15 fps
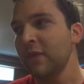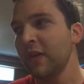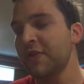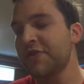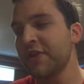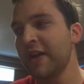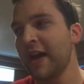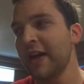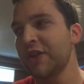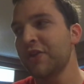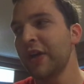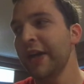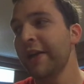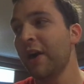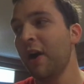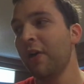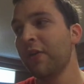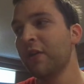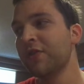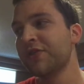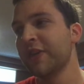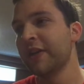So yeah, I traded all
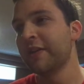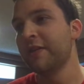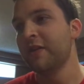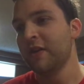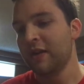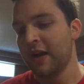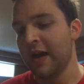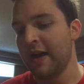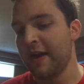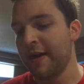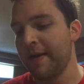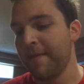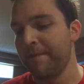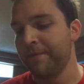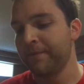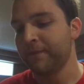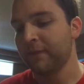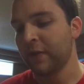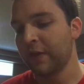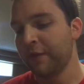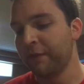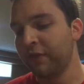those in.
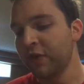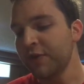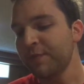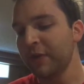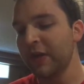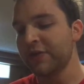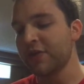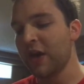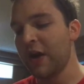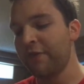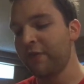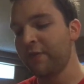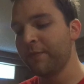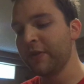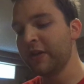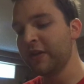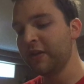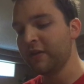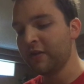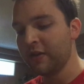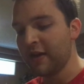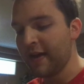The first place offered me